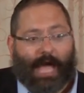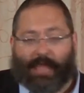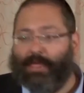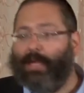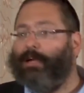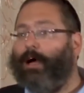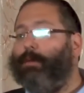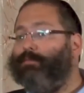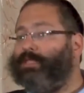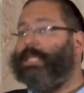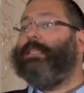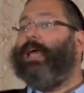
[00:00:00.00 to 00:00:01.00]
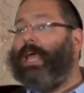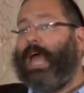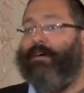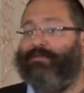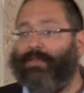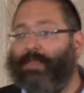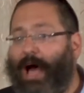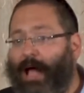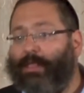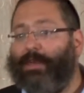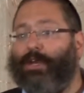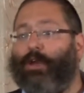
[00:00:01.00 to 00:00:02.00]
And then comes the day after the
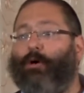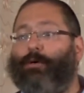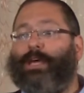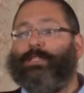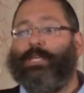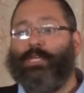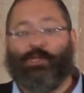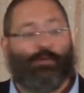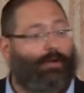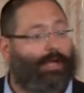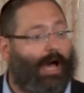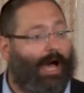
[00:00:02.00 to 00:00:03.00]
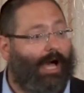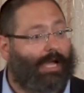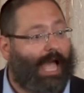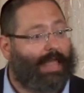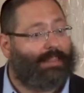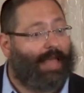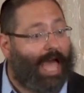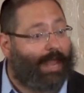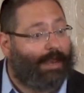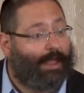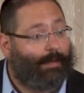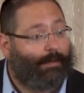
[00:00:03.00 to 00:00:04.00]
holiday known as Isru Chag, and
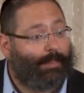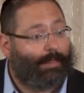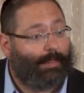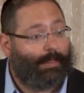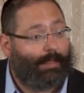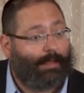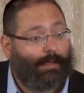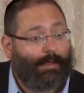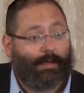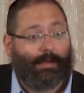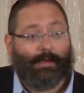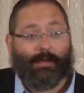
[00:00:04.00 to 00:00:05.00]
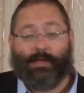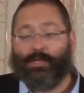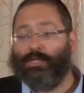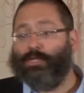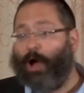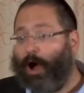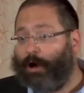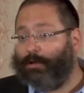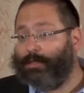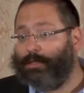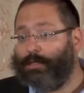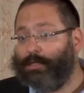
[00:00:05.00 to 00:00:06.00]
then
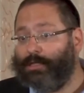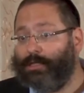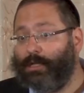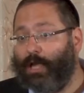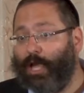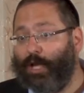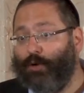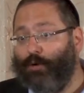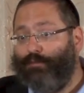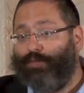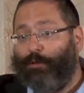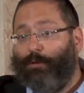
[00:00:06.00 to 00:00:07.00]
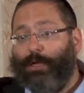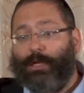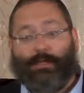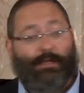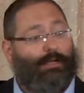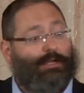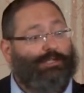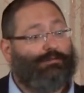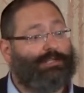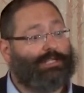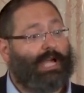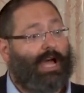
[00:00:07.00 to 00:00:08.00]
starts a new period in the
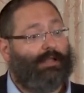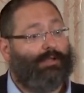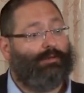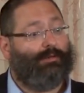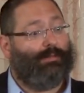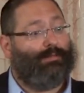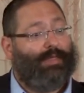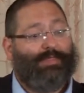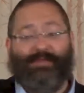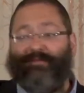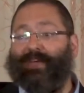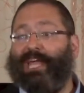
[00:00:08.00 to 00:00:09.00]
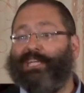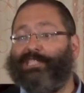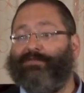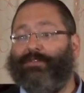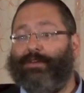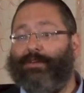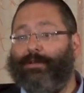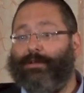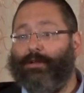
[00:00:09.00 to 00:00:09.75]
Jewish calendar, the month of Cheshvan,